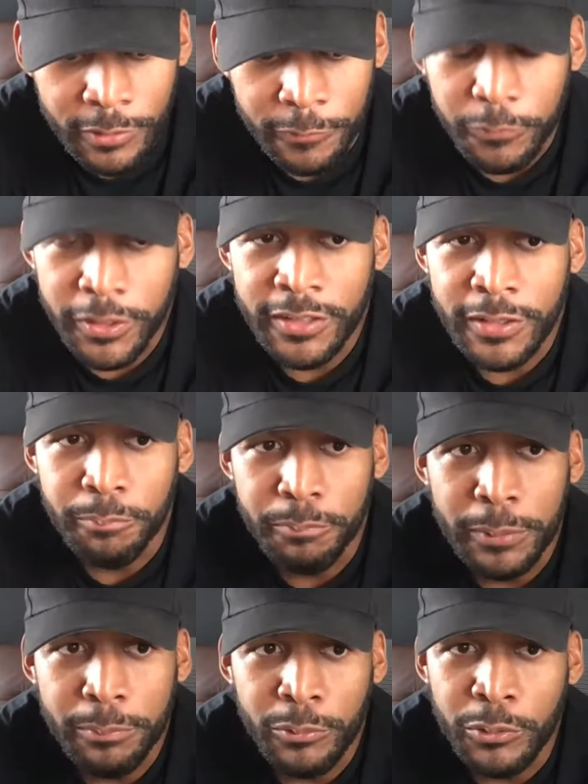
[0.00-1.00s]
afraid that
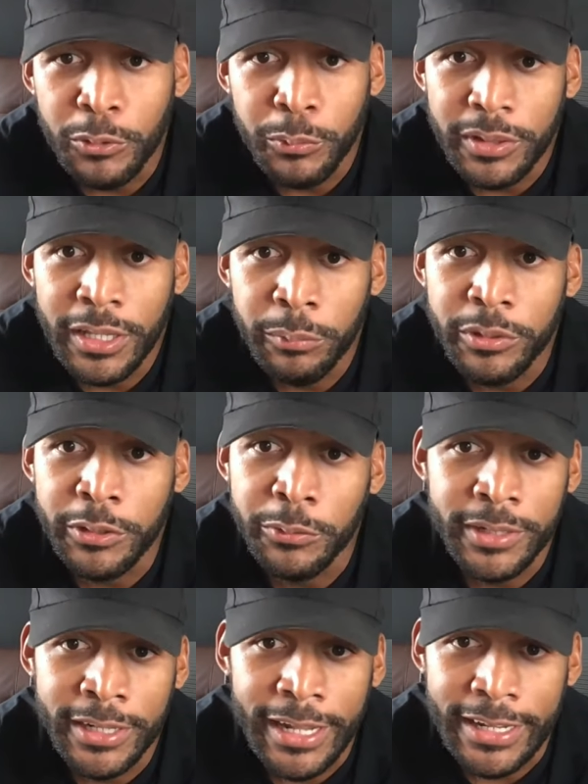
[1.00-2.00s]
people knew what they were
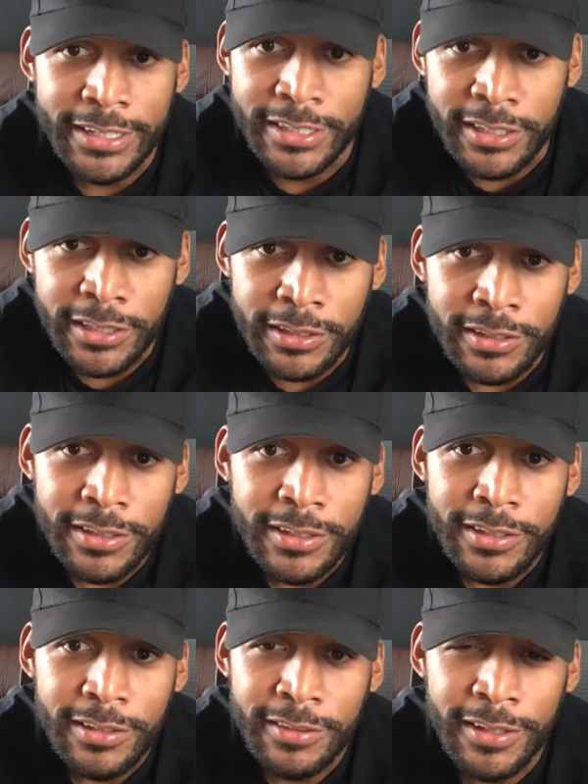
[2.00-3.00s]
doing and I didn't,
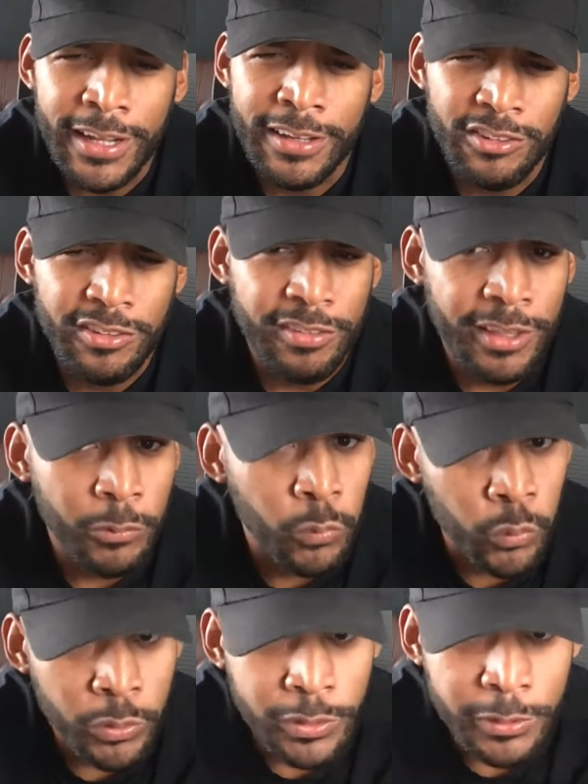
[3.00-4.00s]
that I just like
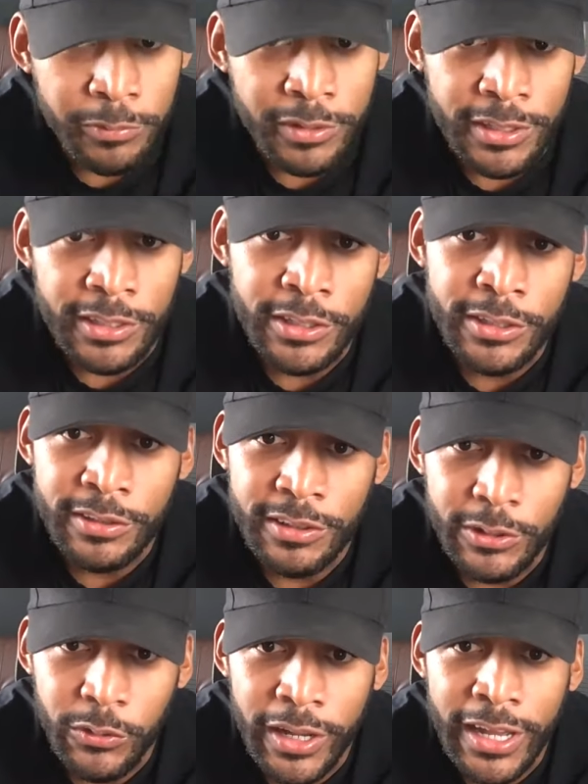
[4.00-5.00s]
really, really learned the
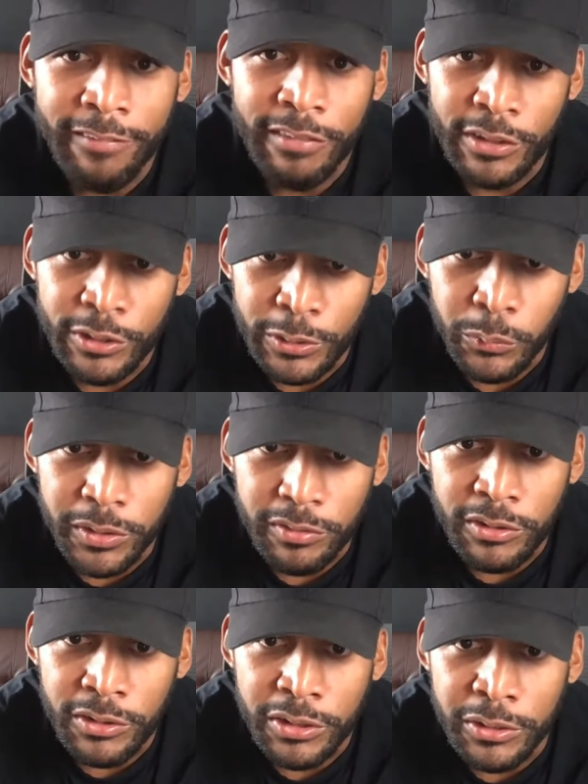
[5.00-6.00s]
craft and learned what
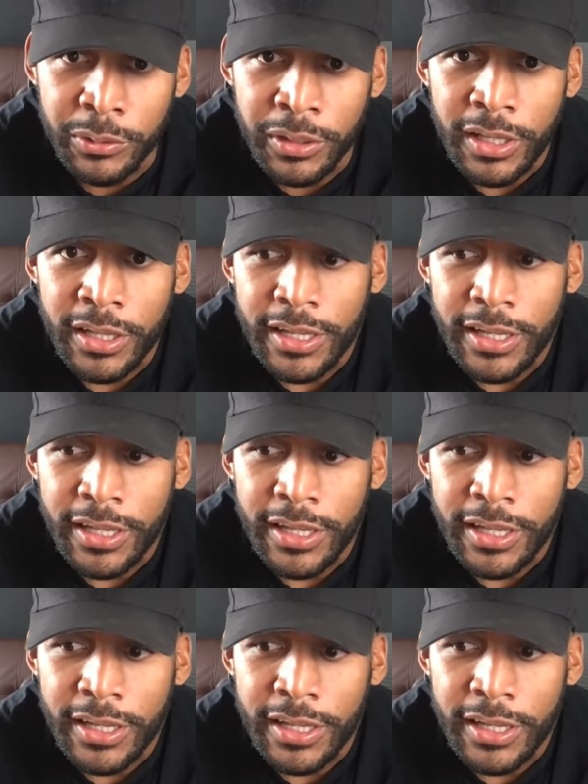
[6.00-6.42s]
to do.